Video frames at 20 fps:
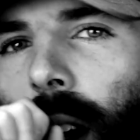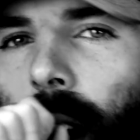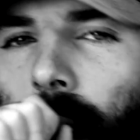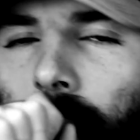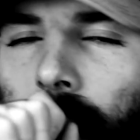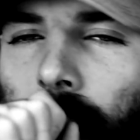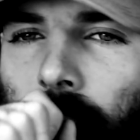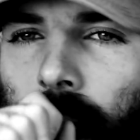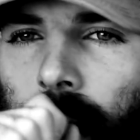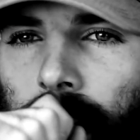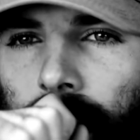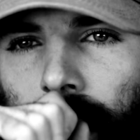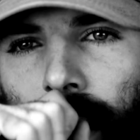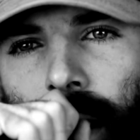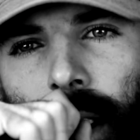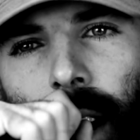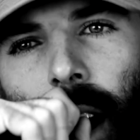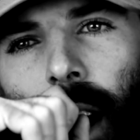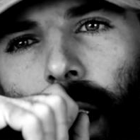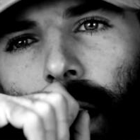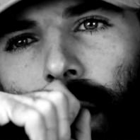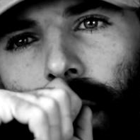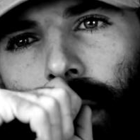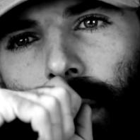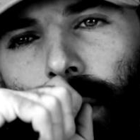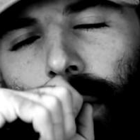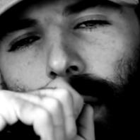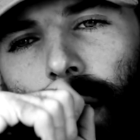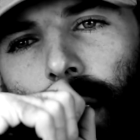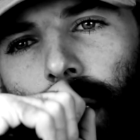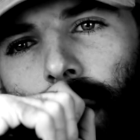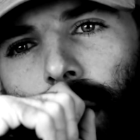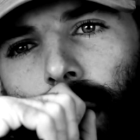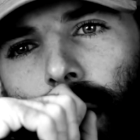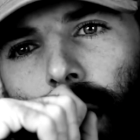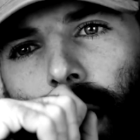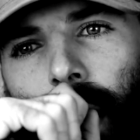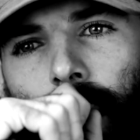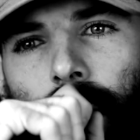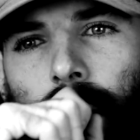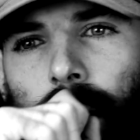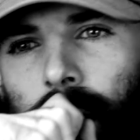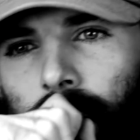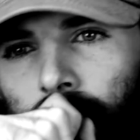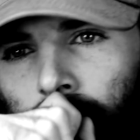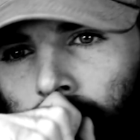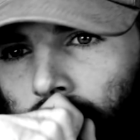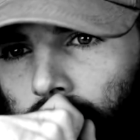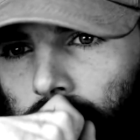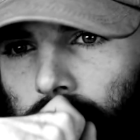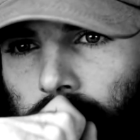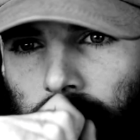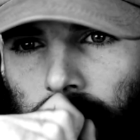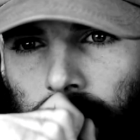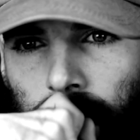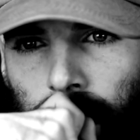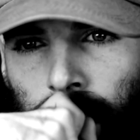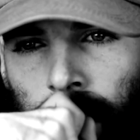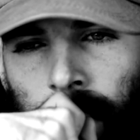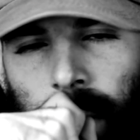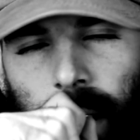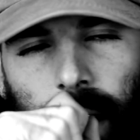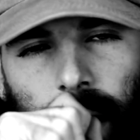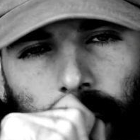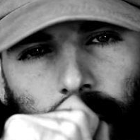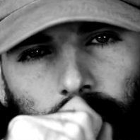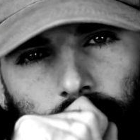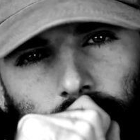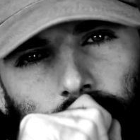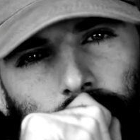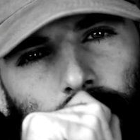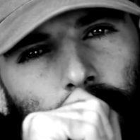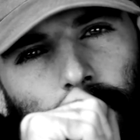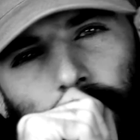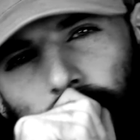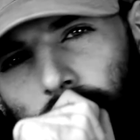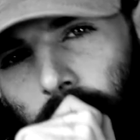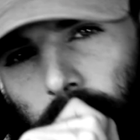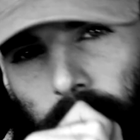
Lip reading: in kind of a style that felt less intimate than it normally does, which